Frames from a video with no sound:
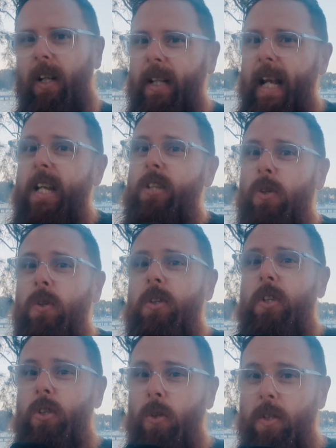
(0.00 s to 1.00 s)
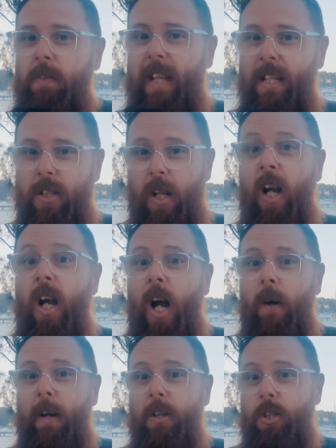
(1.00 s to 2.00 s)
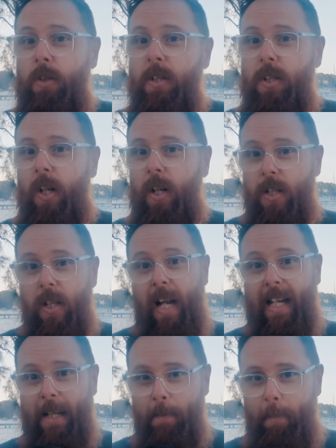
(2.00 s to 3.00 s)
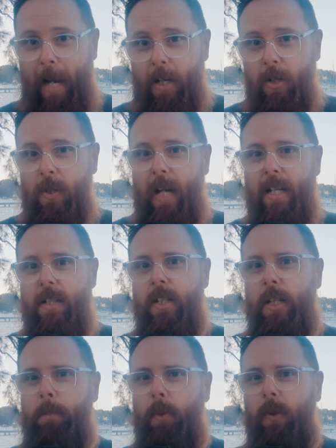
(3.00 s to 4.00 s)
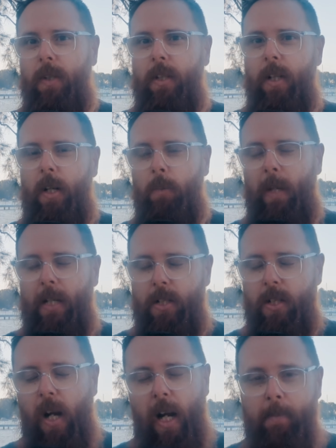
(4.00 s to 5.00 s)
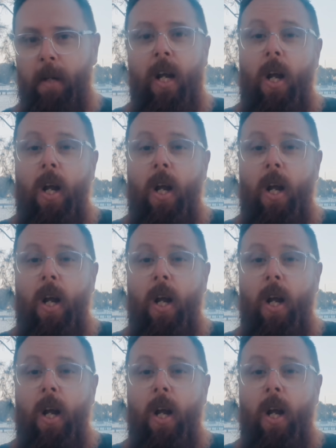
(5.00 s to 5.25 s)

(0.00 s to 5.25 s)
and they're the sorts of things that around street circuits like in Baku and Singapore in a week's time